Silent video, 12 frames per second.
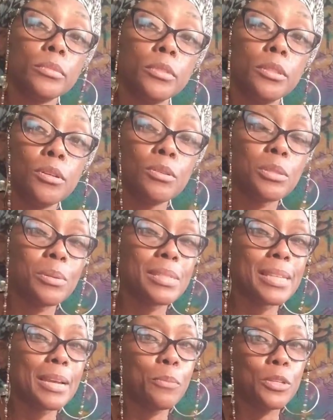you know, so it's
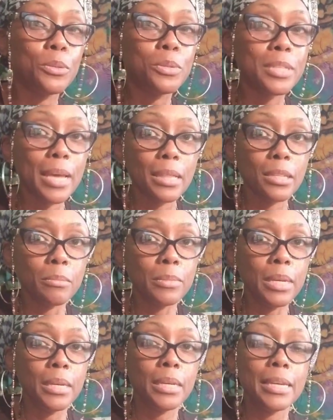like when you tell them,
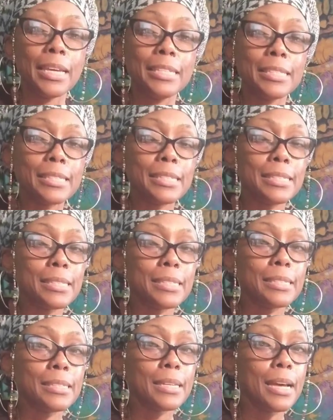it's
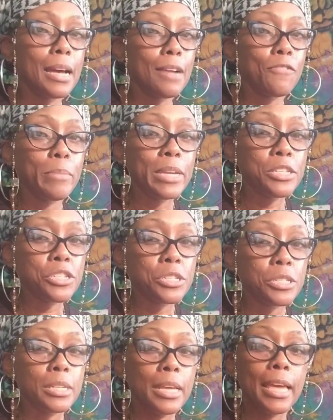the
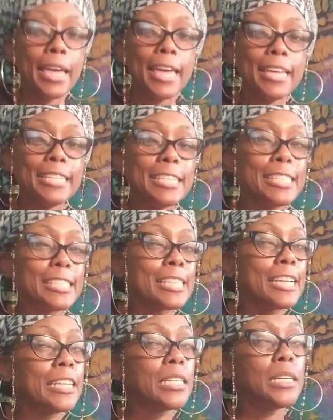confirmation, and it's
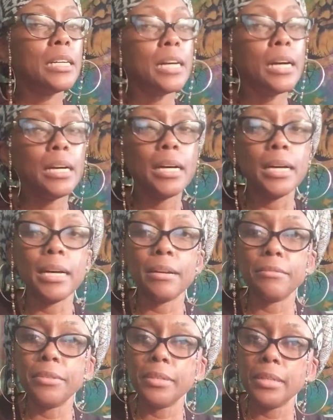like, I
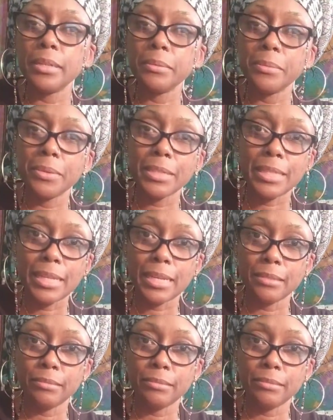really didn't want that,